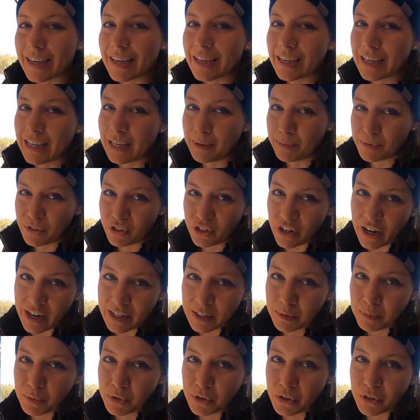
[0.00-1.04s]
It keeps
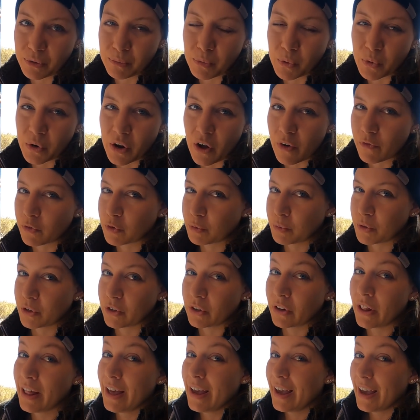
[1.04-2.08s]
Jasper more
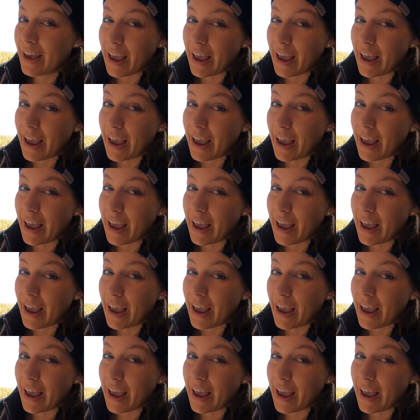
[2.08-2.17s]
comfortable,